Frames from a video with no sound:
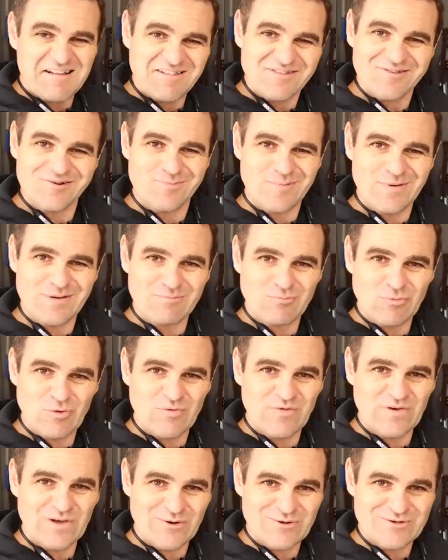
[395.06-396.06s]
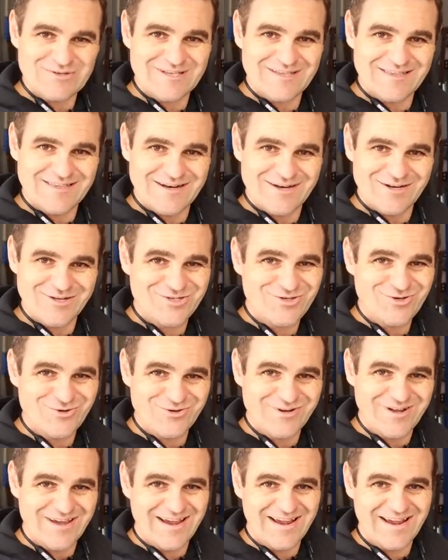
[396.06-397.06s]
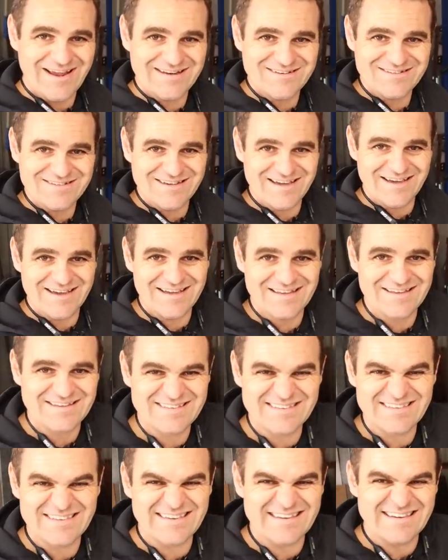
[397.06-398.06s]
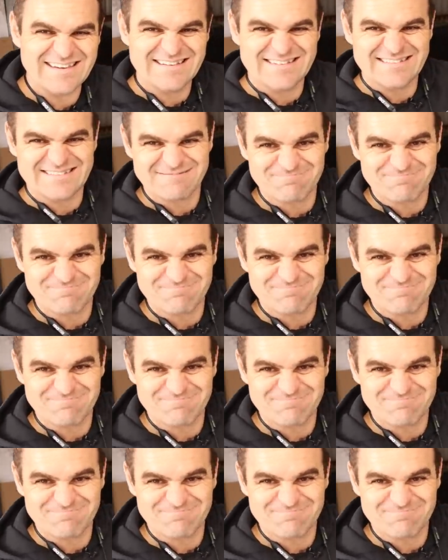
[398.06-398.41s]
a little bit more vigorously than I should, and yeah.